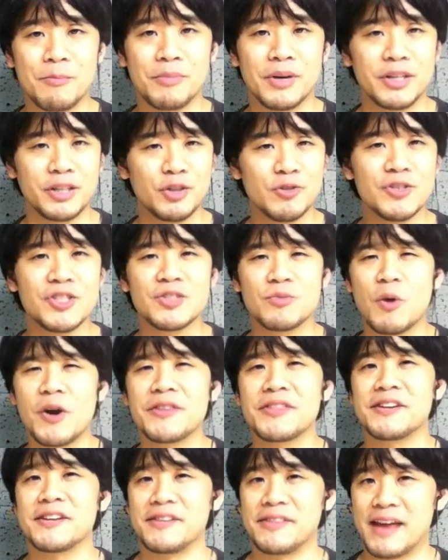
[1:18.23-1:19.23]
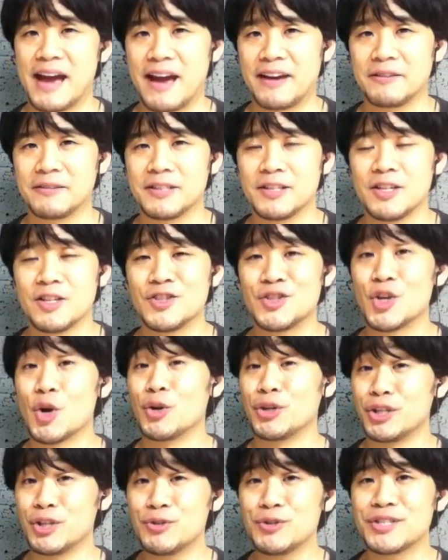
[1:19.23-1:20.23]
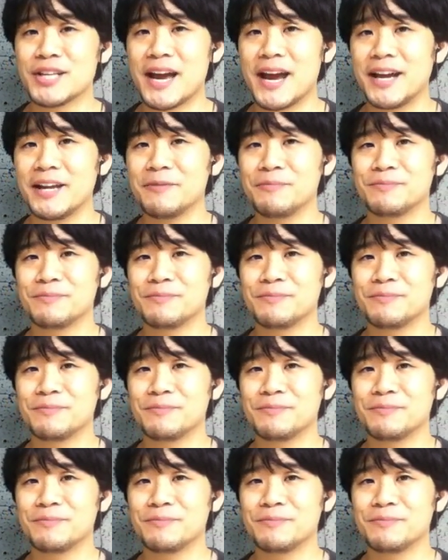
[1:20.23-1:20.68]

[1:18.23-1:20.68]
But you're smarter than that. So you say,